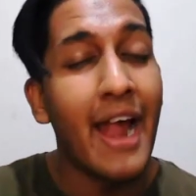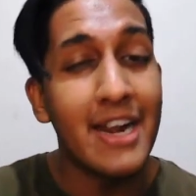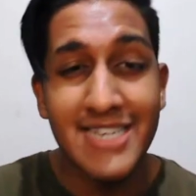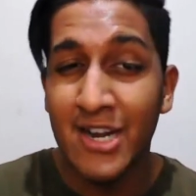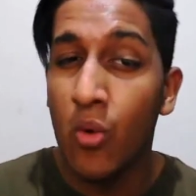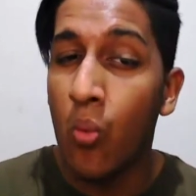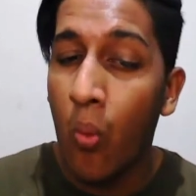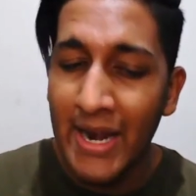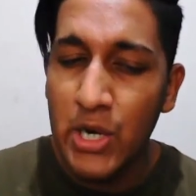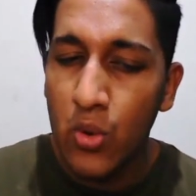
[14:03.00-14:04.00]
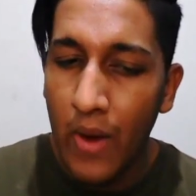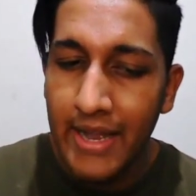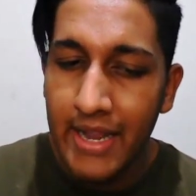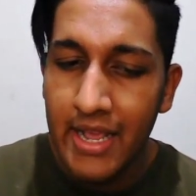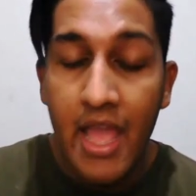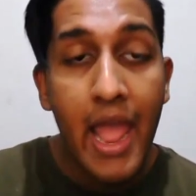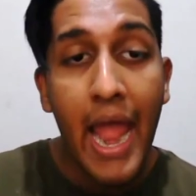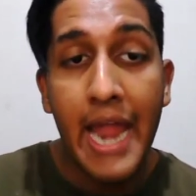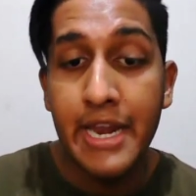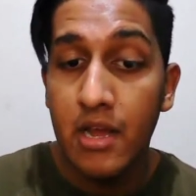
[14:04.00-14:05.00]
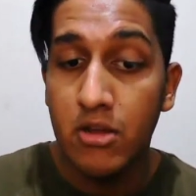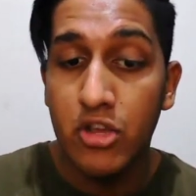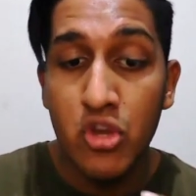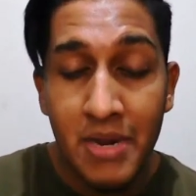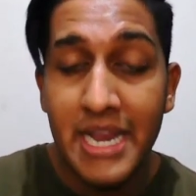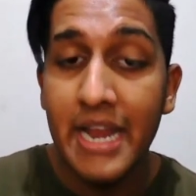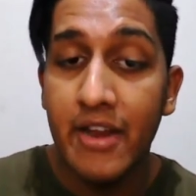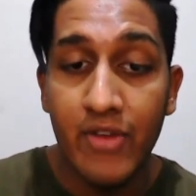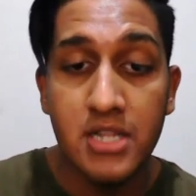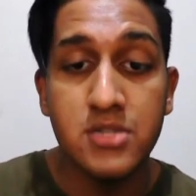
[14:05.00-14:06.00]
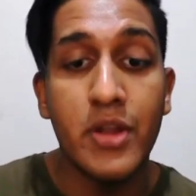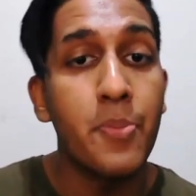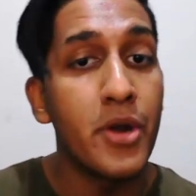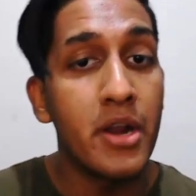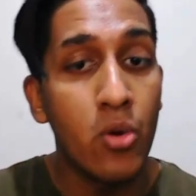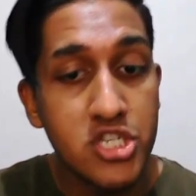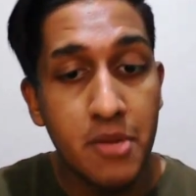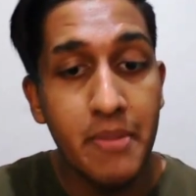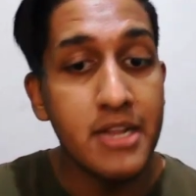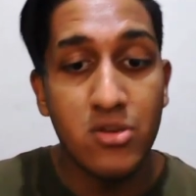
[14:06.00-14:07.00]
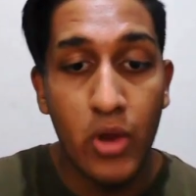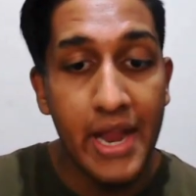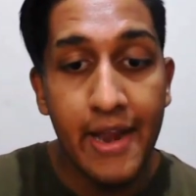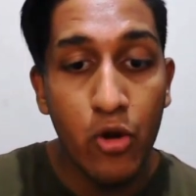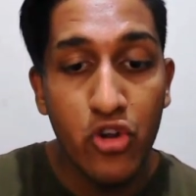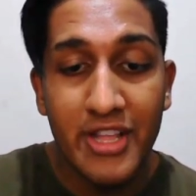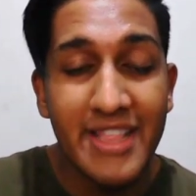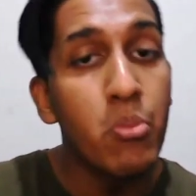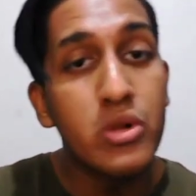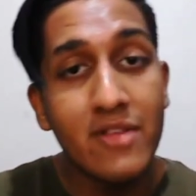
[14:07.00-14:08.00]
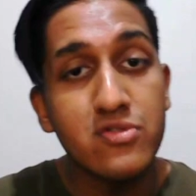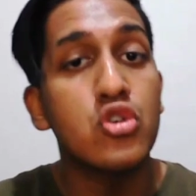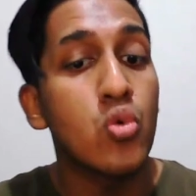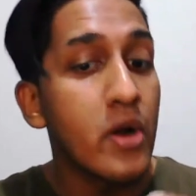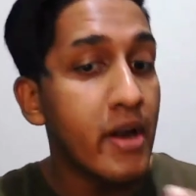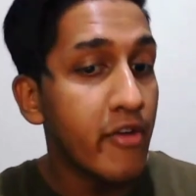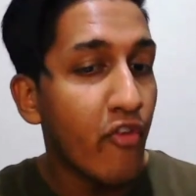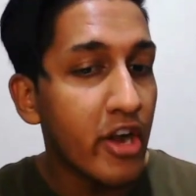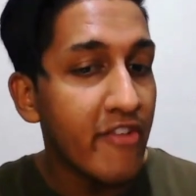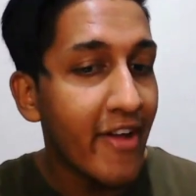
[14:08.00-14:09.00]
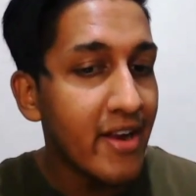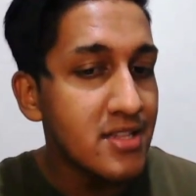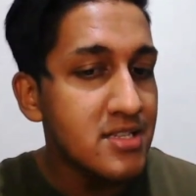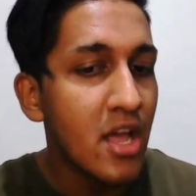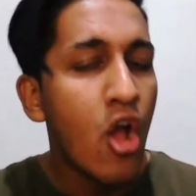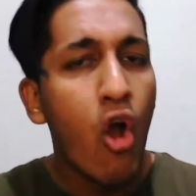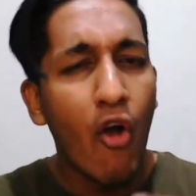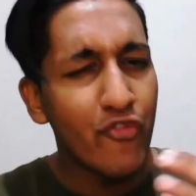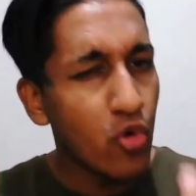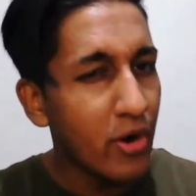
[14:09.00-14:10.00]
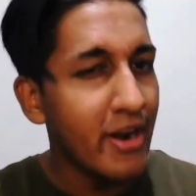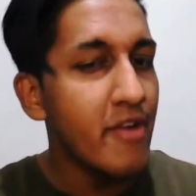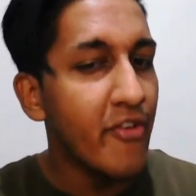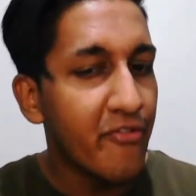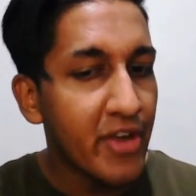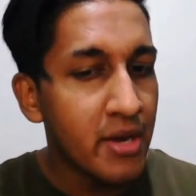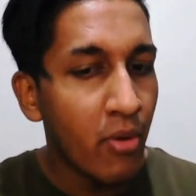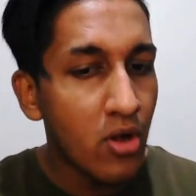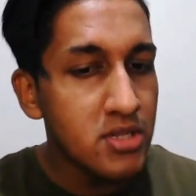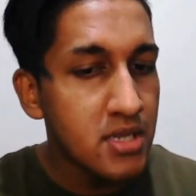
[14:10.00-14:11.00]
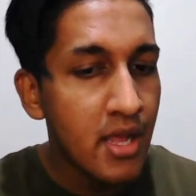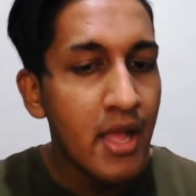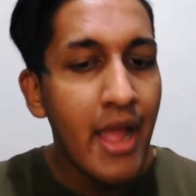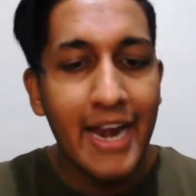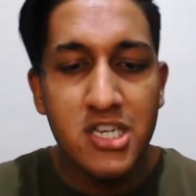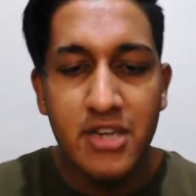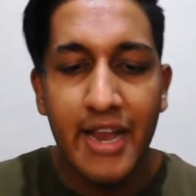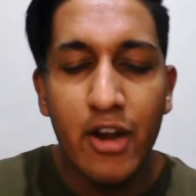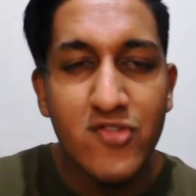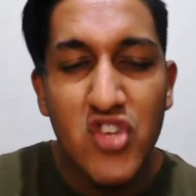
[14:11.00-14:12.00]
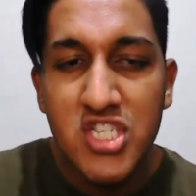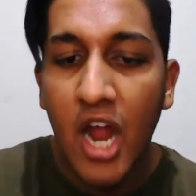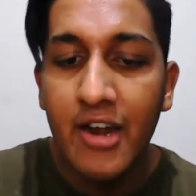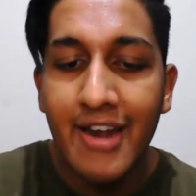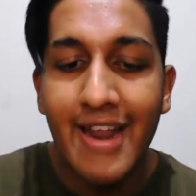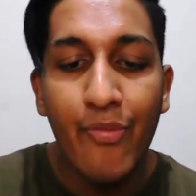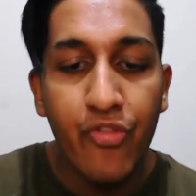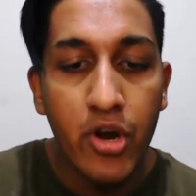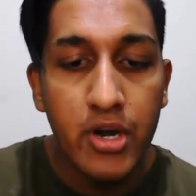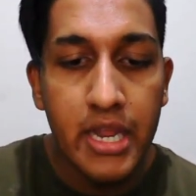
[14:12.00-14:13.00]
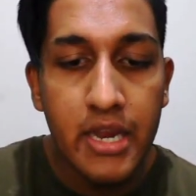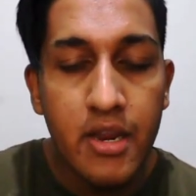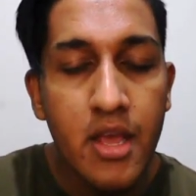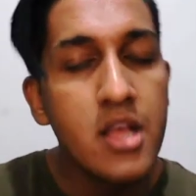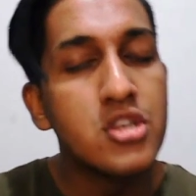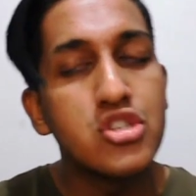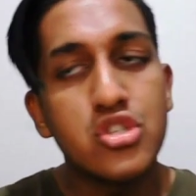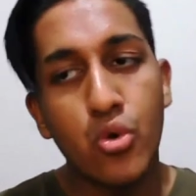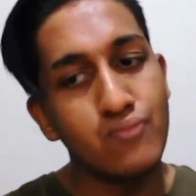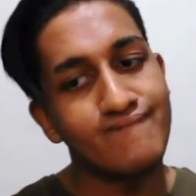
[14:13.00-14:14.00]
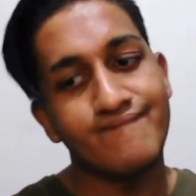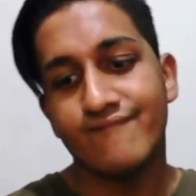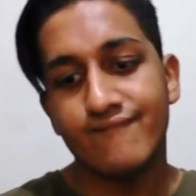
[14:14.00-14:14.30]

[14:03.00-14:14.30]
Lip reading: at a strike rate of 120. And cumulative runs, when you put in Rohit Sharma and KL Rahul together, they both have scored 245 runs of 215 balls at a strike rate of just 113. So